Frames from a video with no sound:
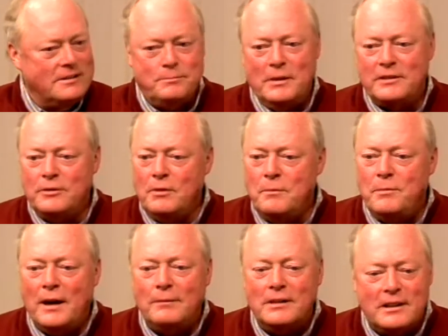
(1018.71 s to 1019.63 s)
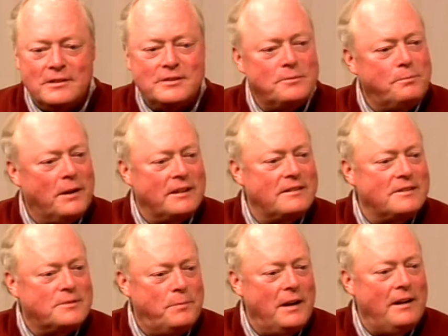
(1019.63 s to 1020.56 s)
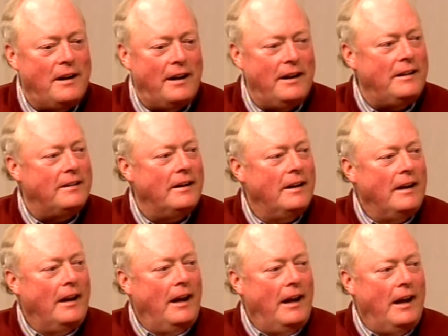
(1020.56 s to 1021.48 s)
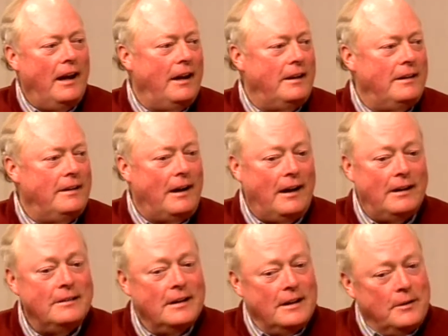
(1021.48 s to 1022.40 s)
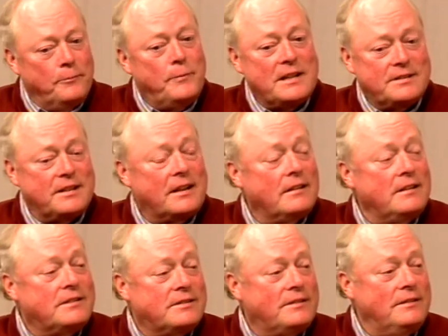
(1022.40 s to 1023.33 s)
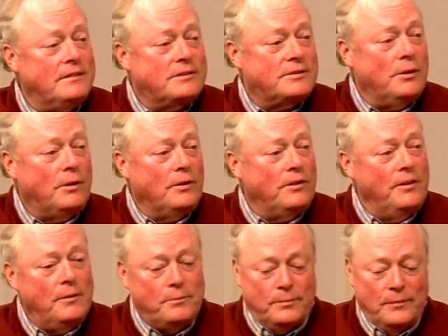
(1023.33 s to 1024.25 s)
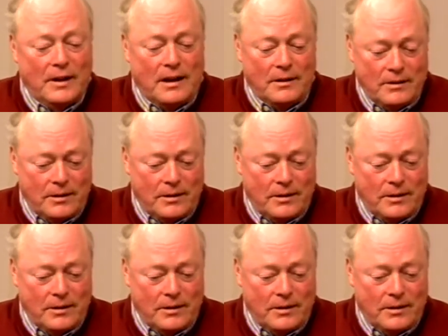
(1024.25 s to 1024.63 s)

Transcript: But the Republicans have put the spin on it and uh, basically stolen the, uh, the